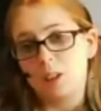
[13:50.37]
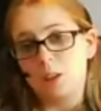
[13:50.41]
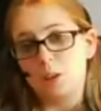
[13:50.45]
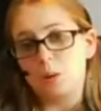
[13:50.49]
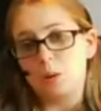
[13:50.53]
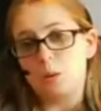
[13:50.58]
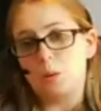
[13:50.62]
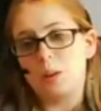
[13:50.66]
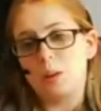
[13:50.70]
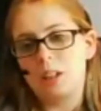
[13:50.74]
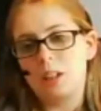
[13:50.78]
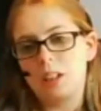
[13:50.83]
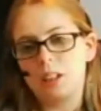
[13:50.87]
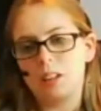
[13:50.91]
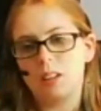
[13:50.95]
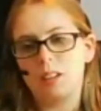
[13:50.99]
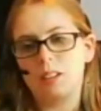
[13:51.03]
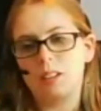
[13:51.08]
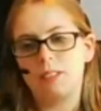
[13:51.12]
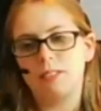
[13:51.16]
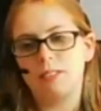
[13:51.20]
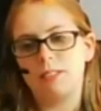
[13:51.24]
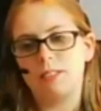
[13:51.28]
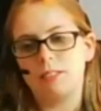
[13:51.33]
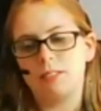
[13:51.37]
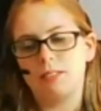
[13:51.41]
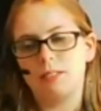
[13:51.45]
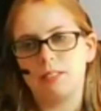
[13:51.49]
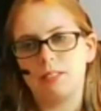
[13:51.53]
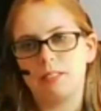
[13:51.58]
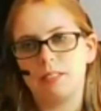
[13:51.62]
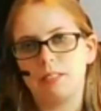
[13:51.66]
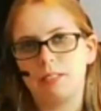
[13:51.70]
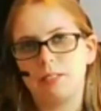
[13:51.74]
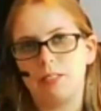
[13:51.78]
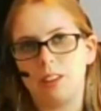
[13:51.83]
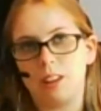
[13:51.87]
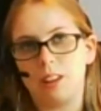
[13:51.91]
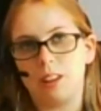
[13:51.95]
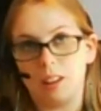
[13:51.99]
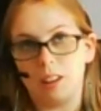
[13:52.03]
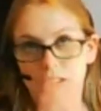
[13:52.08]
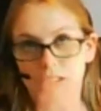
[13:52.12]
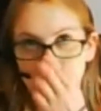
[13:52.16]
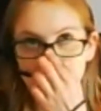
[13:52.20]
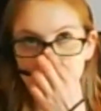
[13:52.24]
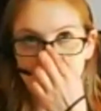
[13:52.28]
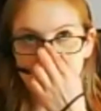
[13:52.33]
Quinlan
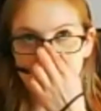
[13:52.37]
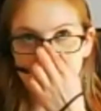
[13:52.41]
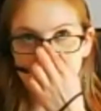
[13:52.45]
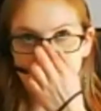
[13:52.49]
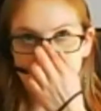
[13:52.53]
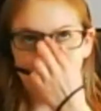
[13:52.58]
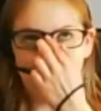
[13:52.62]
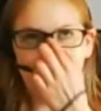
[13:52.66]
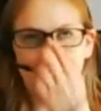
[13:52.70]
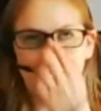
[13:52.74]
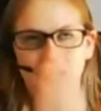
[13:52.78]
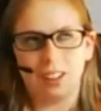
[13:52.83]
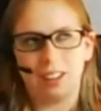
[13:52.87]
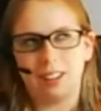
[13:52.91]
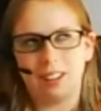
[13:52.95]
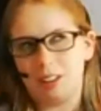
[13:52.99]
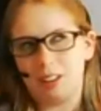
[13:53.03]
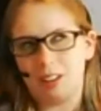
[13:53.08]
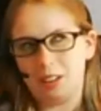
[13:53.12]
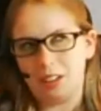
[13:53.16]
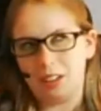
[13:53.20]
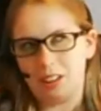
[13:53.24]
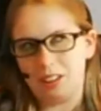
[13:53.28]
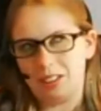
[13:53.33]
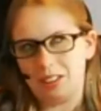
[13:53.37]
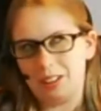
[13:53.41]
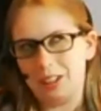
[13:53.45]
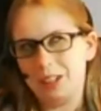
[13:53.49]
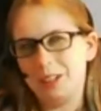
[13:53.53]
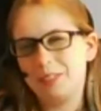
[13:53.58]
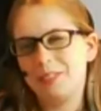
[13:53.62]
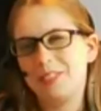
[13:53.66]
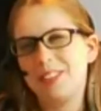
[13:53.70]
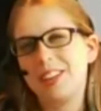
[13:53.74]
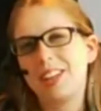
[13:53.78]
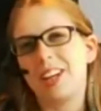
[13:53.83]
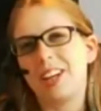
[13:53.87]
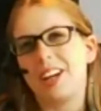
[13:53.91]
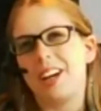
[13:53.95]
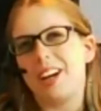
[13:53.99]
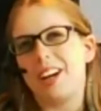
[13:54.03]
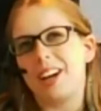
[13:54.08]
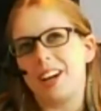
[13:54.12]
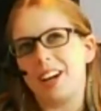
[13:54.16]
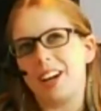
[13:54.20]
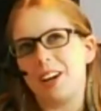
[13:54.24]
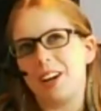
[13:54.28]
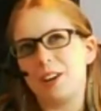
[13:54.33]
Vos, I think that's how you say his name.
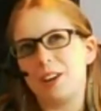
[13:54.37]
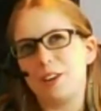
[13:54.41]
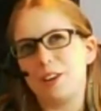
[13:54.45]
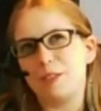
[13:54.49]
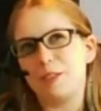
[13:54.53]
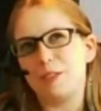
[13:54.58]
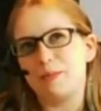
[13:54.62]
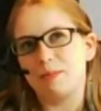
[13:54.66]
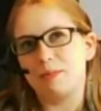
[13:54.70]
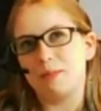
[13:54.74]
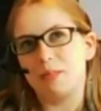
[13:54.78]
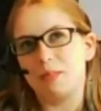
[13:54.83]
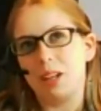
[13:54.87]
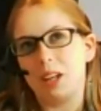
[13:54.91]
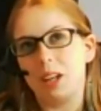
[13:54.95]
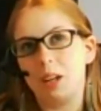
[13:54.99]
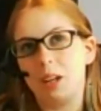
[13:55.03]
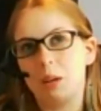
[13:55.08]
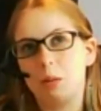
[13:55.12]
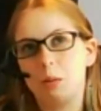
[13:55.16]
He